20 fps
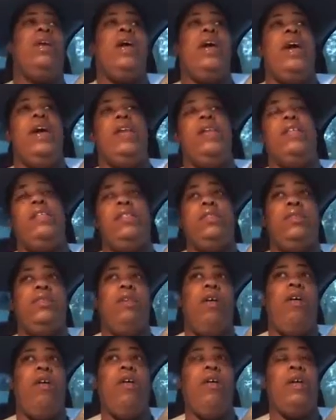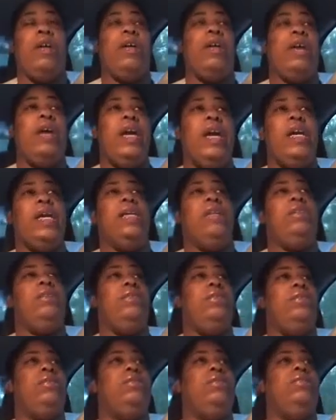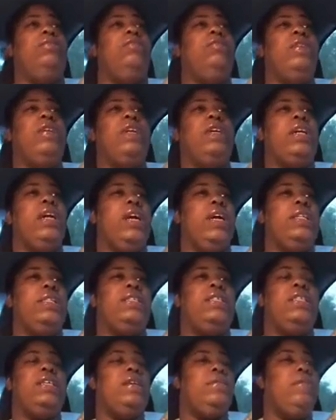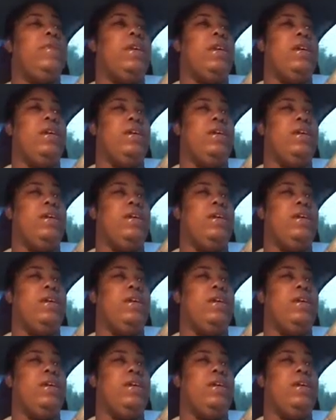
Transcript: And it's dark and you really can't see me.